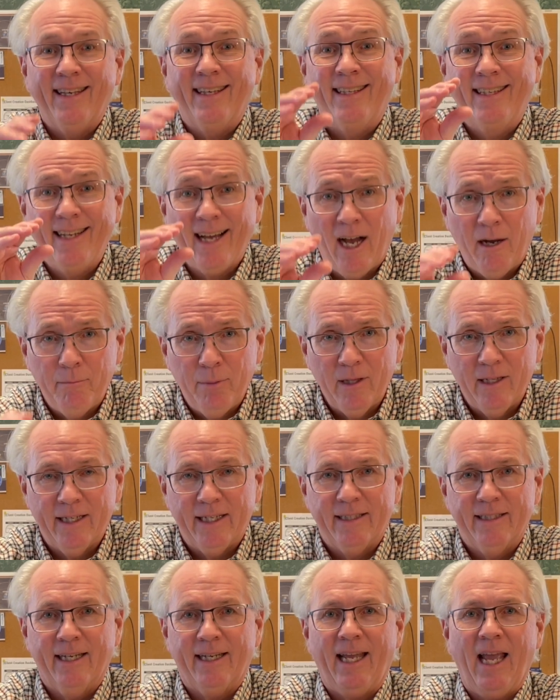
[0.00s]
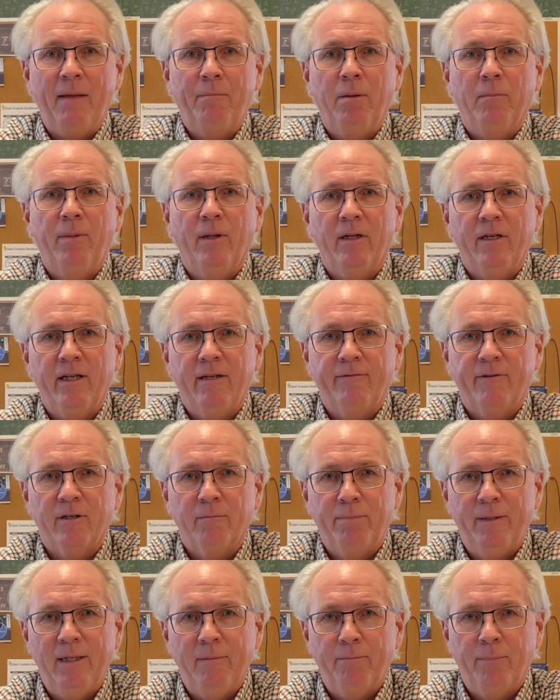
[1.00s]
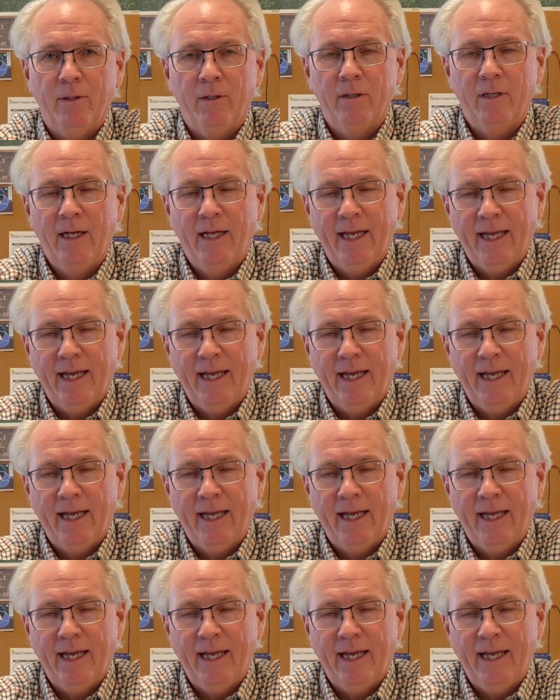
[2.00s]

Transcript: the capability of your people,